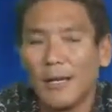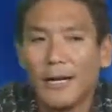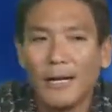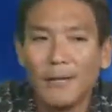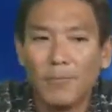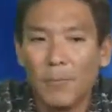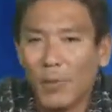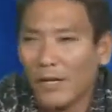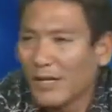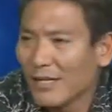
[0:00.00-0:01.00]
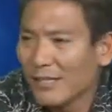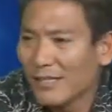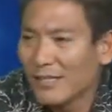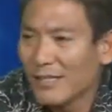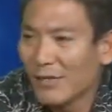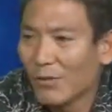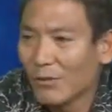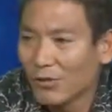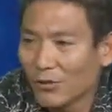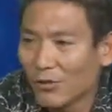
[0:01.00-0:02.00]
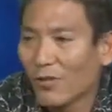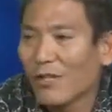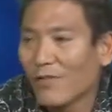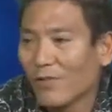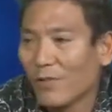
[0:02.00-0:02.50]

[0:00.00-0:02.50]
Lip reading: But we're starting